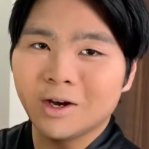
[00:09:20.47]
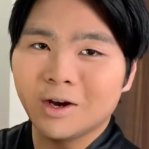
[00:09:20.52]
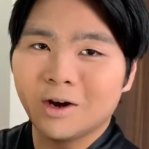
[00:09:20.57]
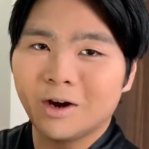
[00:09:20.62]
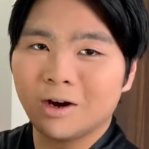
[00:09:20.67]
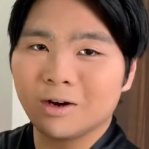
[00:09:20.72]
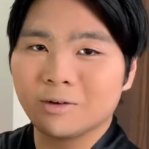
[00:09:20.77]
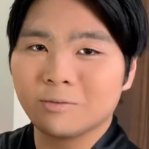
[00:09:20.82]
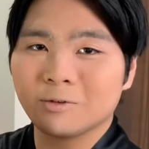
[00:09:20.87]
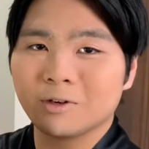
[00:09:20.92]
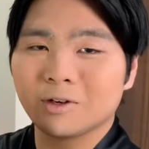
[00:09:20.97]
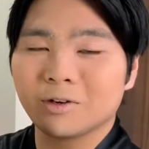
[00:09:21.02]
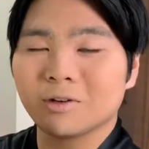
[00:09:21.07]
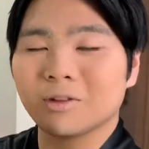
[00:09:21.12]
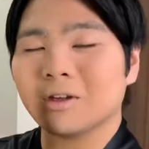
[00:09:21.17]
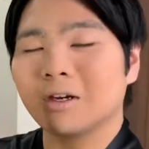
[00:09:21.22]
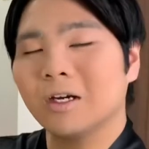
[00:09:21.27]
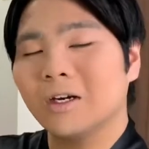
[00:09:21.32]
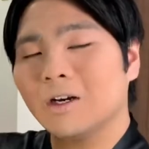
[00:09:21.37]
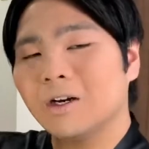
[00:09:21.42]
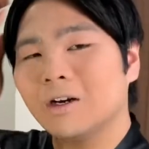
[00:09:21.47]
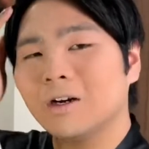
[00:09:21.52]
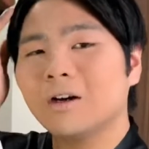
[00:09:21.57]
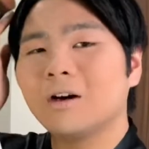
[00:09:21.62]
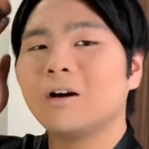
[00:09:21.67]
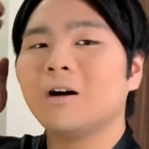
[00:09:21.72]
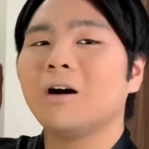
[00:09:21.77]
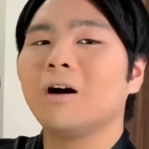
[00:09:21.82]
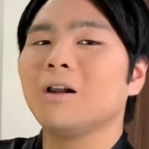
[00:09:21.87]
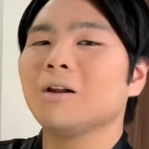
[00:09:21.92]
on the
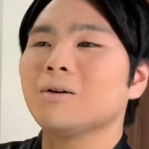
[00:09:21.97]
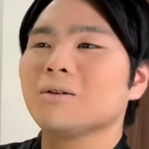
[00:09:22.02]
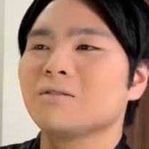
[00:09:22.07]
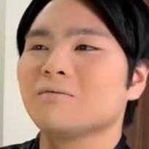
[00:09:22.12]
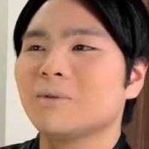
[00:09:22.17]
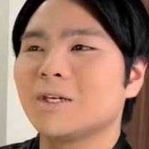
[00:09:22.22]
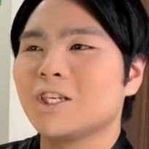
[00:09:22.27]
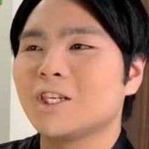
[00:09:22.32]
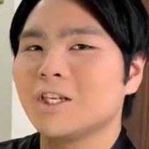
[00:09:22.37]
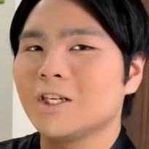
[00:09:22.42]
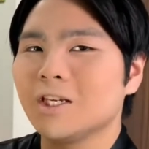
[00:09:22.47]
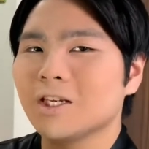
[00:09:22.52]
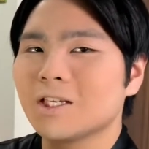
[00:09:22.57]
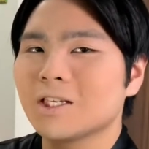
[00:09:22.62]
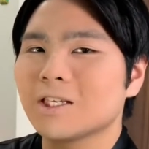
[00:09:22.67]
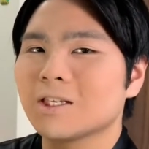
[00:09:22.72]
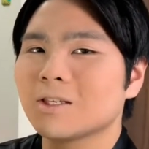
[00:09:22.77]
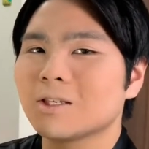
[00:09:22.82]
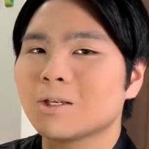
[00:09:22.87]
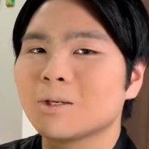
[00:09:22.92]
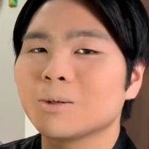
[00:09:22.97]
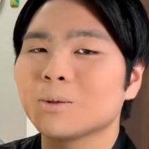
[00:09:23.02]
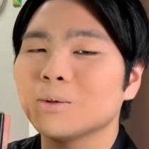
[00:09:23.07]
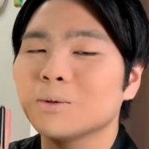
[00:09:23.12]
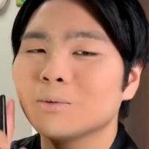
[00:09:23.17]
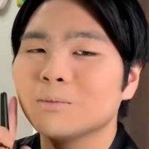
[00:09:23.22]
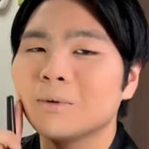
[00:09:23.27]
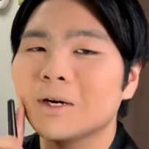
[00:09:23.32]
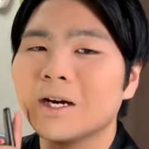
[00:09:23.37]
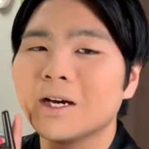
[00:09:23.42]
hollows of my cheeks
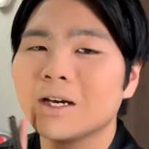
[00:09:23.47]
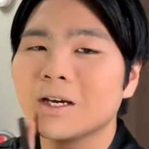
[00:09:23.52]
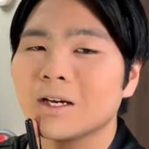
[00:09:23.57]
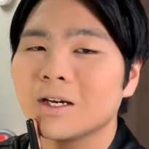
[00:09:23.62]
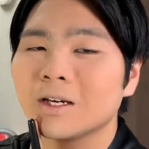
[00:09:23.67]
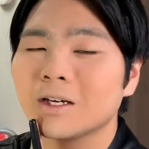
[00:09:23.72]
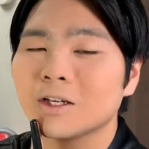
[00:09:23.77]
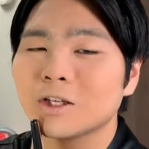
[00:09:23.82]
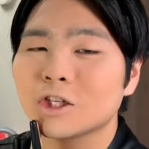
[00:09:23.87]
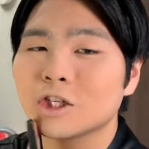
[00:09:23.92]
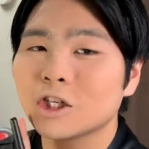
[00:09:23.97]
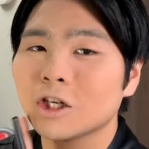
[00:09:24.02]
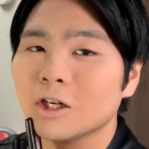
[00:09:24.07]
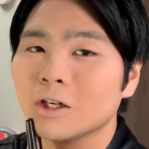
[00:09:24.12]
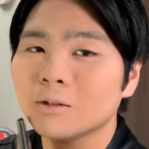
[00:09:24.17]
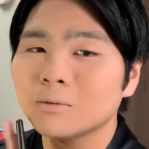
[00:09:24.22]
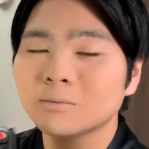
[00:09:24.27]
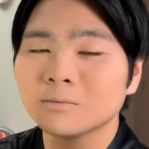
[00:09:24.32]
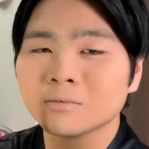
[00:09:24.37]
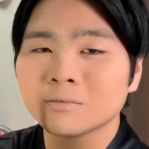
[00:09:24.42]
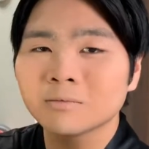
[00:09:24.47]
to my chin.